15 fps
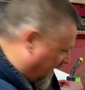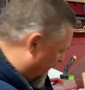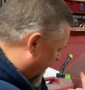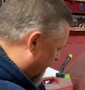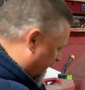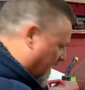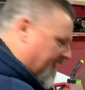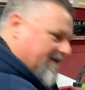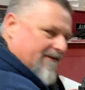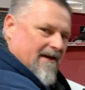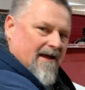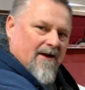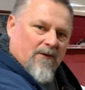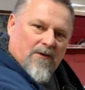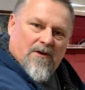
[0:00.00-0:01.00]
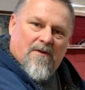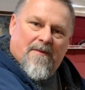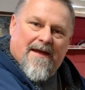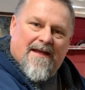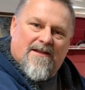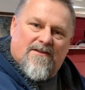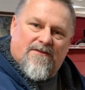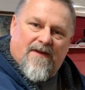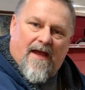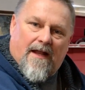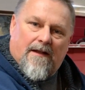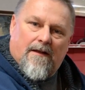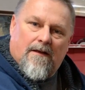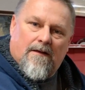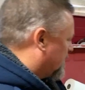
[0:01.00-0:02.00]
And now you've got a real man's vent.
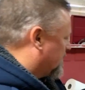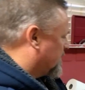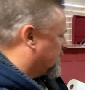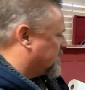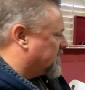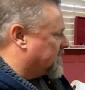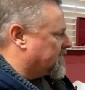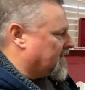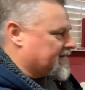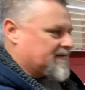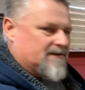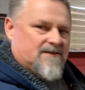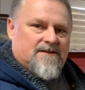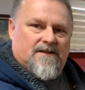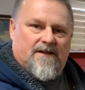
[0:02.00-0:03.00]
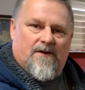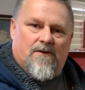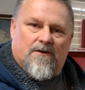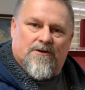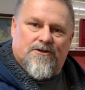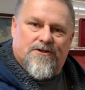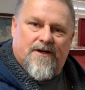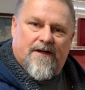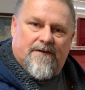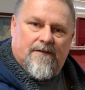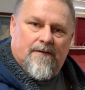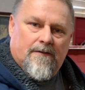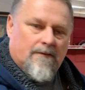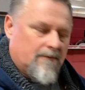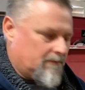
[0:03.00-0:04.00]
Not this silly horse shit.
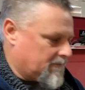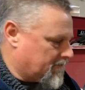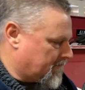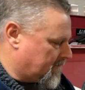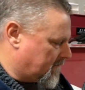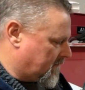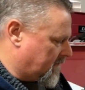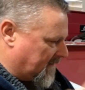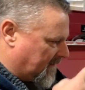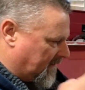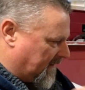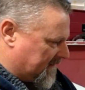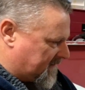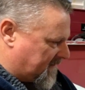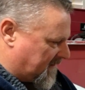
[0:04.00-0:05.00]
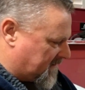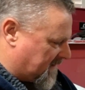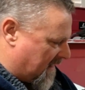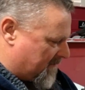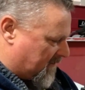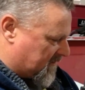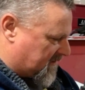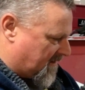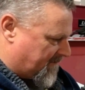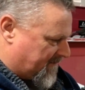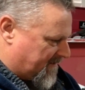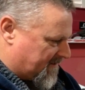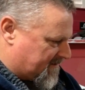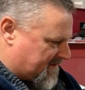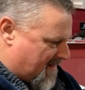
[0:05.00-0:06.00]
Let's disable some of
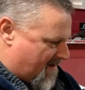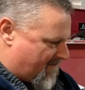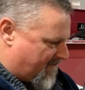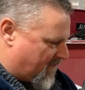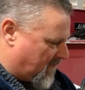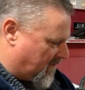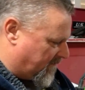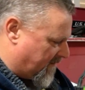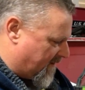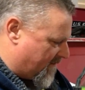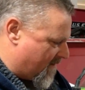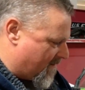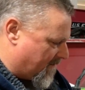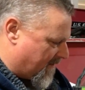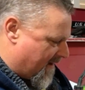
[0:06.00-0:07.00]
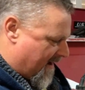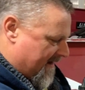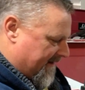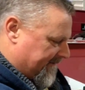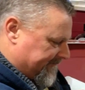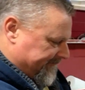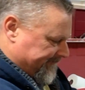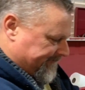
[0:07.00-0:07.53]
this tomfoolery while we're at it.